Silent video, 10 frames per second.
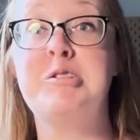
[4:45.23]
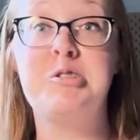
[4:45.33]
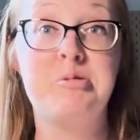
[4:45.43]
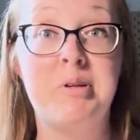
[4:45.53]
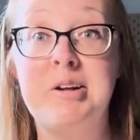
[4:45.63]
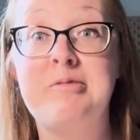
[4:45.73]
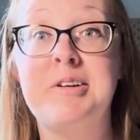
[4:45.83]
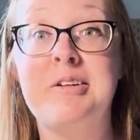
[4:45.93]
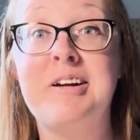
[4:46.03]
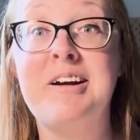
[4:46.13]
trying to
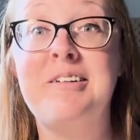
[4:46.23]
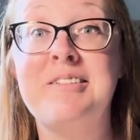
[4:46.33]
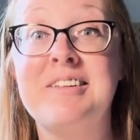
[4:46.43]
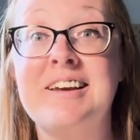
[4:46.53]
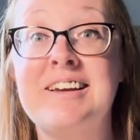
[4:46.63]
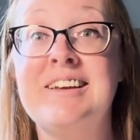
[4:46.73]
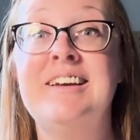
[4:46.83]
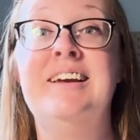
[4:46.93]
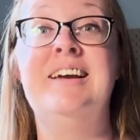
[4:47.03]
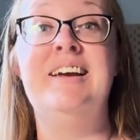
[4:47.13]
figure out like
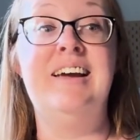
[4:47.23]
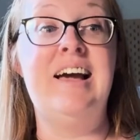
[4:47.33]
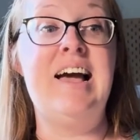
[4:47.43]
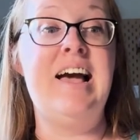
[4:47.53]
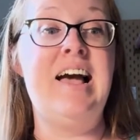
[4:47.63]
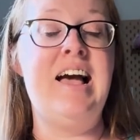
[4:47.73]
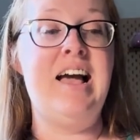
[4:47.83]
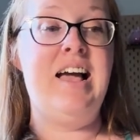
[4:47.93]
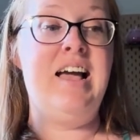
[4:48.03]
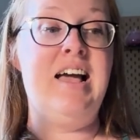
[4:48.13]

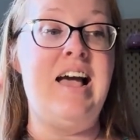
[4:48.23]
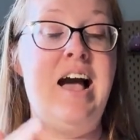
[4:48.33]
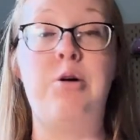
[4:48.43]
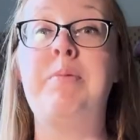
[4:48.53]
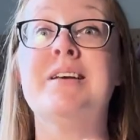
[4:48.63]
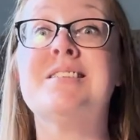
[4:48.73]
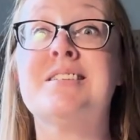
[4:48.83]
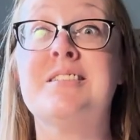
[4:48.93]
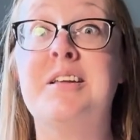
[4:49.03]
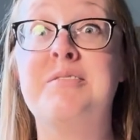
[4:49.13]
how best
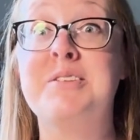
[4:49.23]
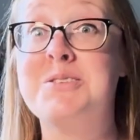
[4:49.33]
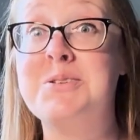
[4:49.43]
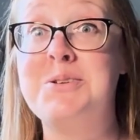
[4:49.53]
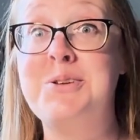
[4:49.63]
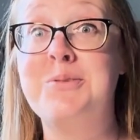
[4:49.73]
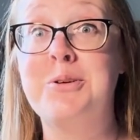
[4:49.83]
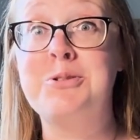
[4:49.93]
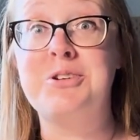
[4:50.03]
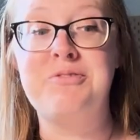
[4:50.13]
to love this new
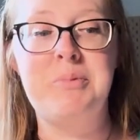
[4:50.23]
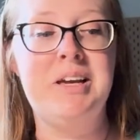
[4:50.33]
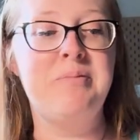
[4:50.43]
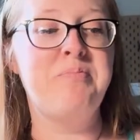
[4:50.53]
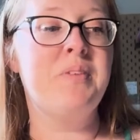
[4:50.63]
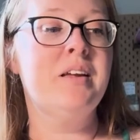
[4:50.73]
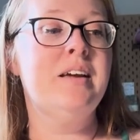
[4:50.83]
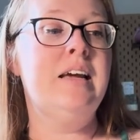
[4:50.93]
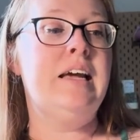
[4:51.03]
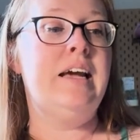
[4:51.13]
version of me.
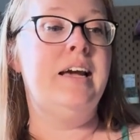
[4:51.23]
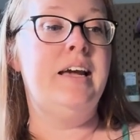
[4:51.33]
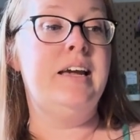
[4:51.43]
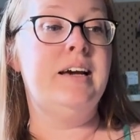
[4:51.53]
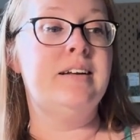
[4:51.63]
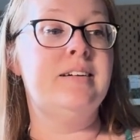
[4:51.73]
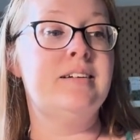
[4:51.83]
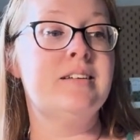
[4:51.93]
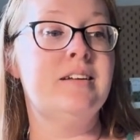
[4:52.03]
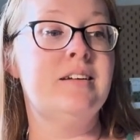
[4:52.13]

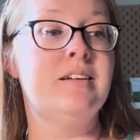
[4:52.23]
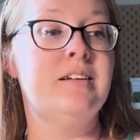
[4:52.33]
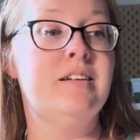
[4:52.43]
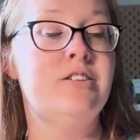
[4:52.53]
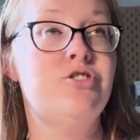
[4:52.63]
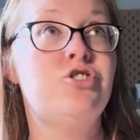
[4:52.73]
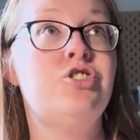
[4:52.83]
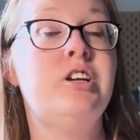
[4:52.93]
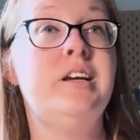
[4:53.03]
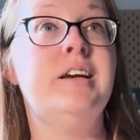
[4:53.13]
And
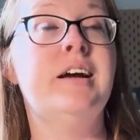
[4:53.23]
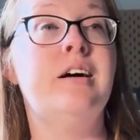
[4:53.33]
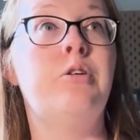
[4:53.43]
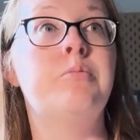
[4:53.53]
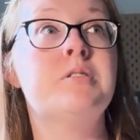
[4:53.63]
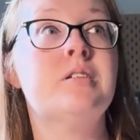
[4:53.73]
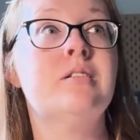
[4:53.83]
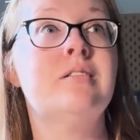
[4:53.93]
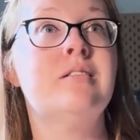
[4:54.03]
she helped.